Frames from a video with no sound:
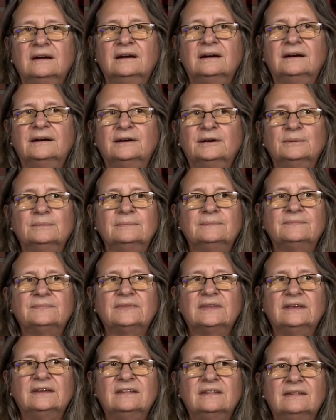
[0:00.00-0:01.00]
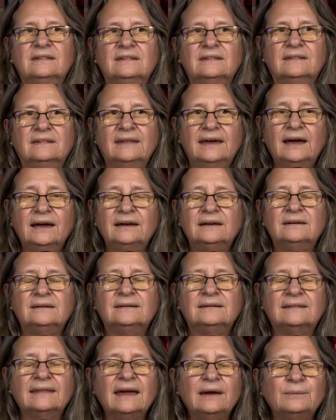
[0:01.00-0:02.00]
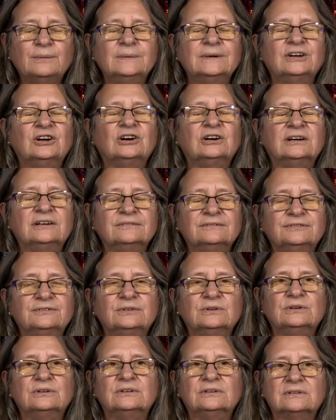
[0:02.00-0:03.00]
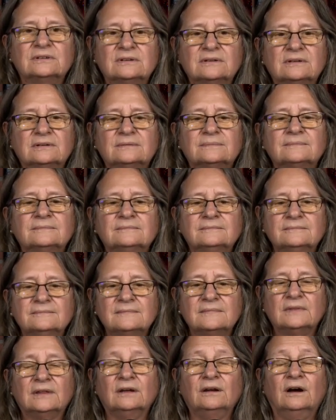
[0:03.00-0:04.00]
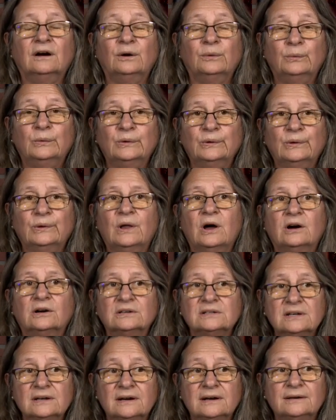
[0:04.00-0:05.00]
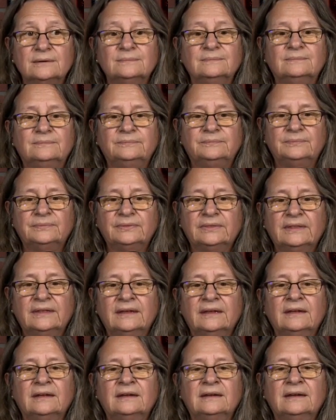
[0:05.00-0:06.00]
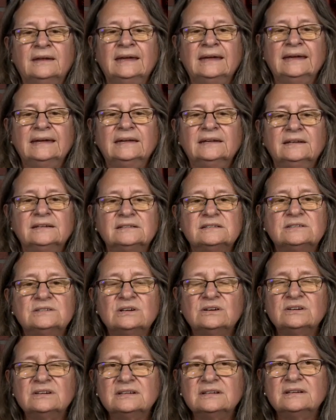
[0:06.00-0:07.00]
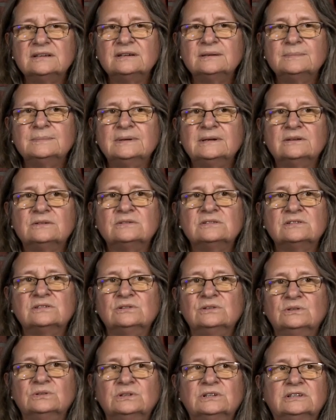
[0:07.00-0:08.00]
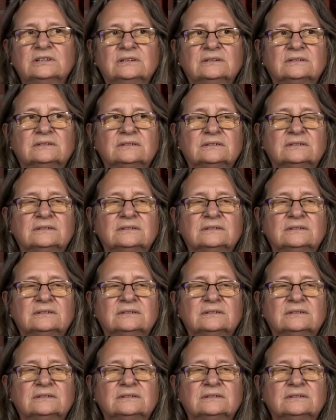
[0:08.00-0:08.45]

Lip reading: Um, that went on for a real long time. Started getting better slowly.